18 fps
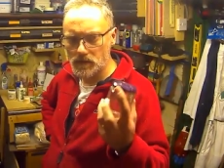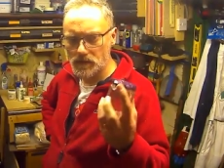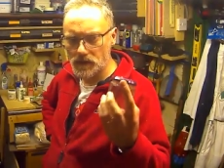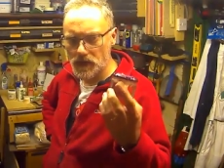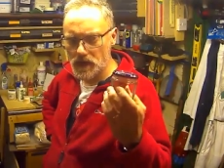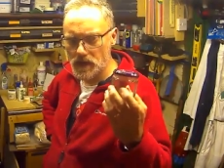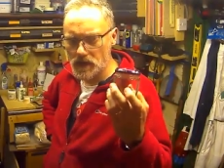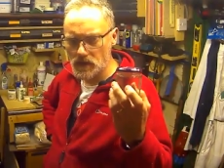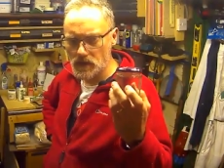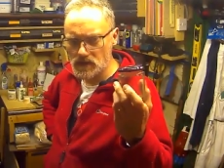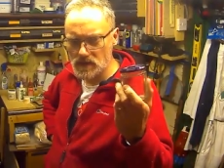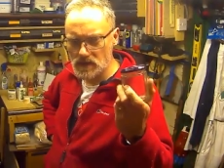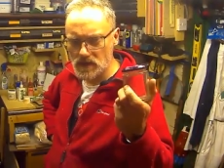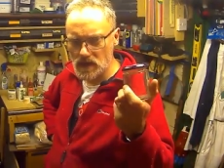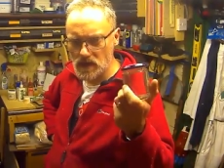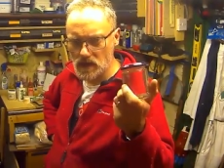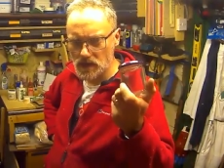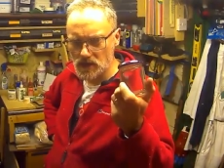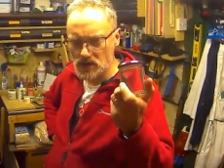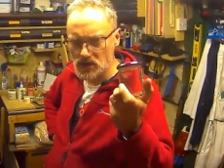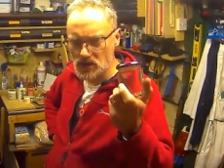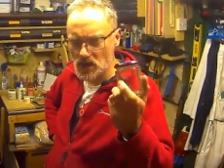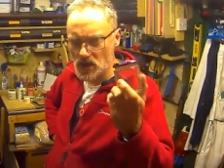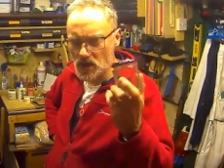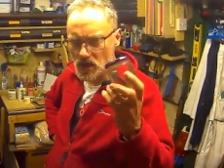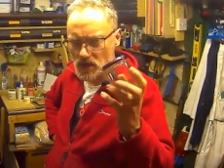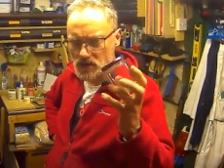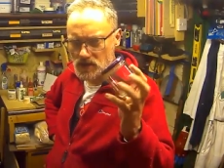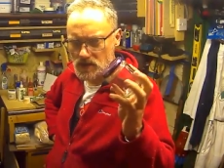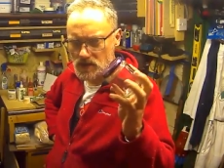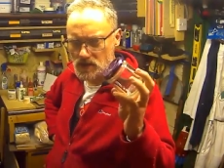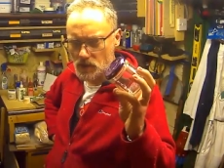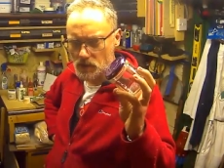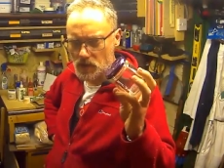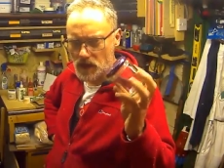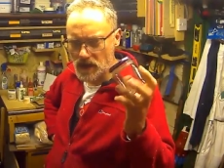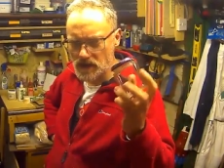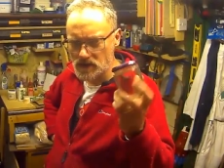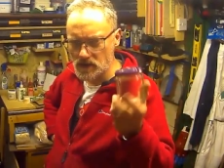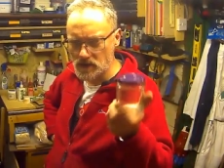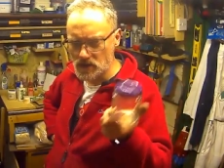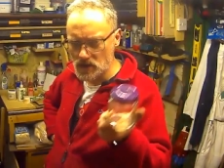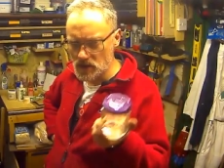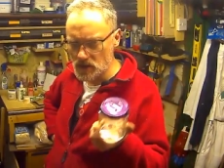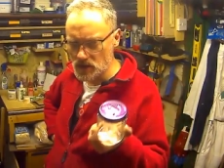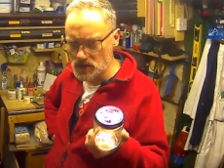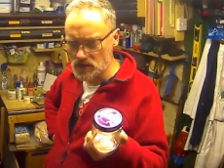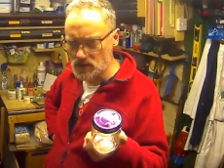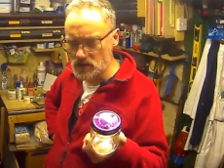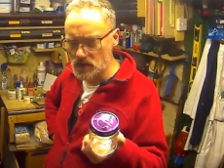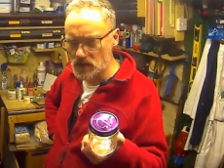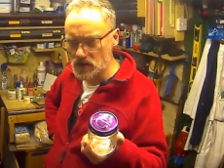he likes jars, and he's got plastic jars,